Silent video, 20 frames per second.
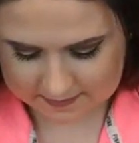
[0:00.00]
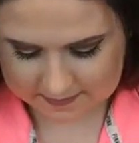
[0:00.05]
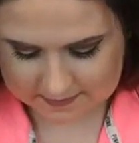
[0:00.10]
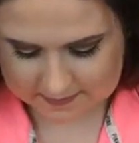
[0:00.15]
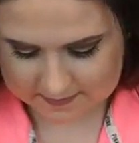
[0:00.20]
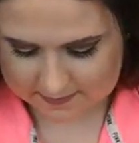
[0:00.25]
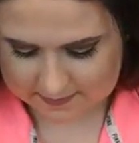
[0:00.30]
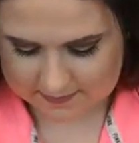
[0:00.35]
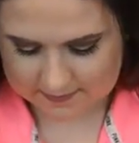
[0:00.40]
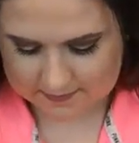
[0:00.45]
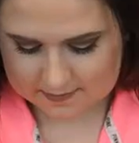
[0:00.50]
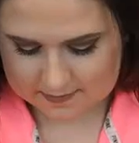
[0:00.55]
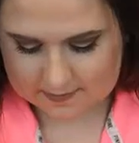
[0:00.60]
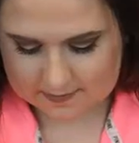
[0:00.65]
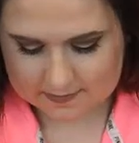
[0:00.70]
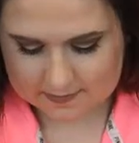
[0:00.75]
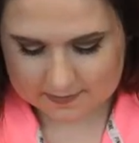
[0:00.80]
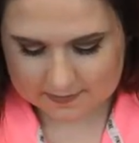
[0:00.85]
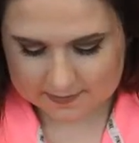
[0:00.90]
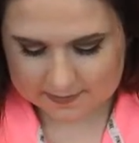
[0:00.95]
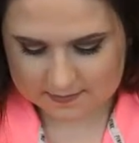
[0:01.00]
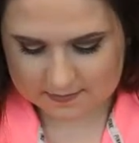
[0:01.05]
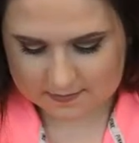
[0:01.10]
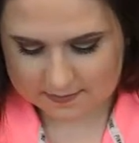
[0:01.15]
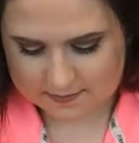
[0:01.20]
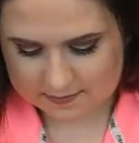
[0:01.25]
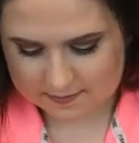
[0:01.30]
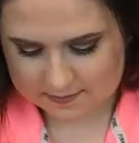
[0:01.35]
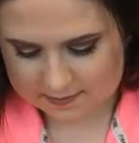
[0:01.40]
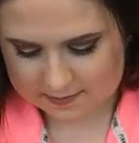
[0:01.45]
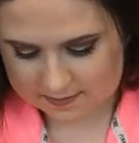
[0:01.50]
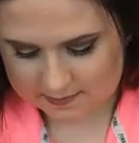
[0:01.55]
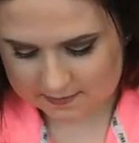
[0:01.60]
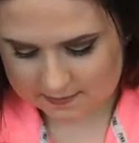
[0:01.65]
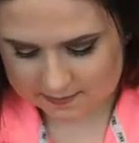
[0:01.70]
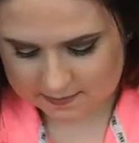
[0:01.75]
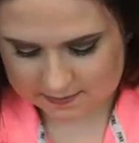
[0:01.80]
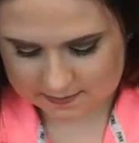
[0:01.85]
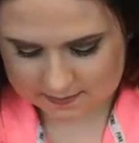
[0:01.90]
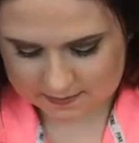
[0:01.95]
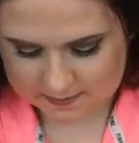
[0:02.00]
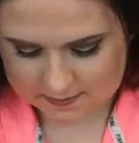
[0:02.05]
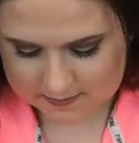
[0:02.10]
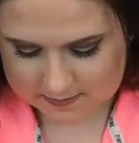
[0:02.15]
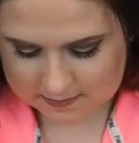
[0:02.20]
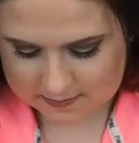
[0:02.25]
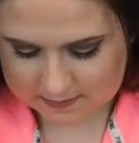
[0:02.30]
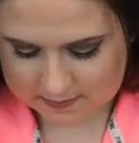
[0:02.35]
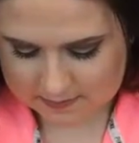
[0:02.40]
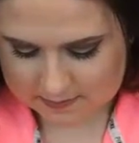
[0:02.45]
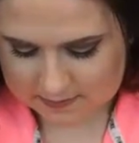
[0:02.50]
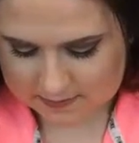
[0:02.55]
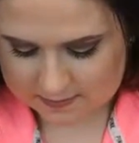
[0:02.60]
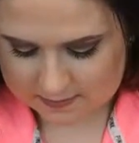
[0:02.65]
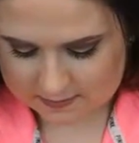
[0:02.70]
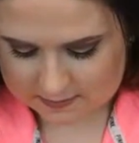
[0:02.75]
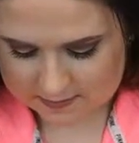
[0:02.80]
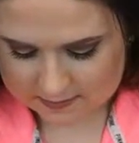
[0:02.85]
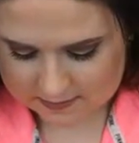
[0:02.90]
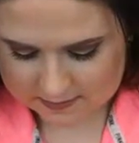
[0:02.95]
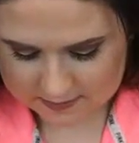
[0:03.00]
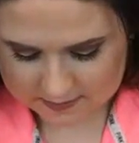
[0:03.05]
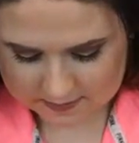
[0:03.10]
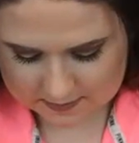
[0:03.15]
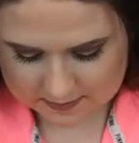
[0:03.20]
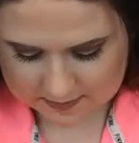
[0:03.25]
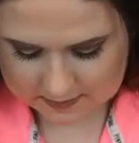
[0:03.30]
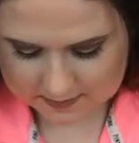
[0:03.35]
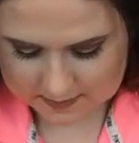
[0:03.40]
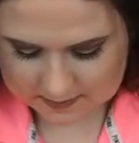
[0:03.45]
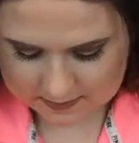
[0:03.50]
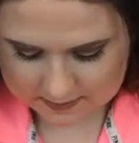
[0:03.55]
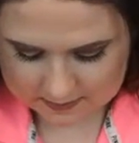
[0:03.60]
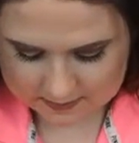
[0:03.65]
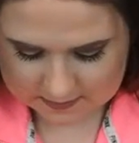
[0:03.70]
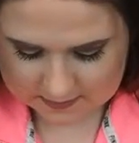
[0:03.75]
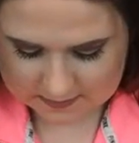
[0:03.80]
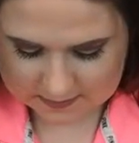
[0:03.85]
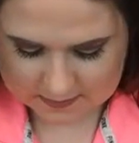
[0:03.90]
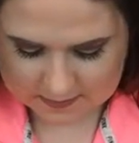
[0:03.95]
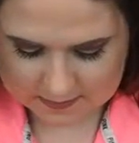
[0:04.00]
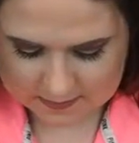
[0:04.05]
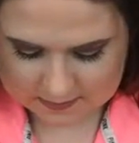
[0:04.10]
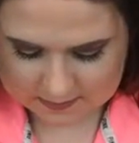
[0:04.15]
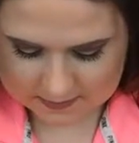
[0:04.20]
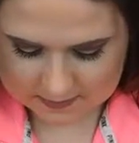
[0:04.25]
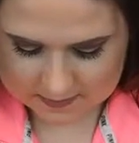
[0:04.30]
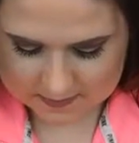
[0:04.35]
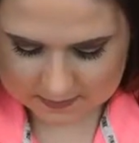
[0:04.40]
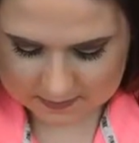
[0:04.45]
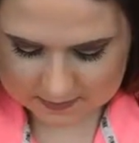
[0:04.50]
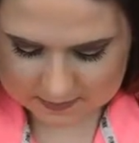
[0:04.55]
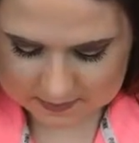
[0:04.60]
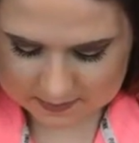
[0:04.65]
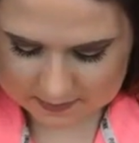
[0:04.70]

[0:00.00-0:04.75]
Nothing is said.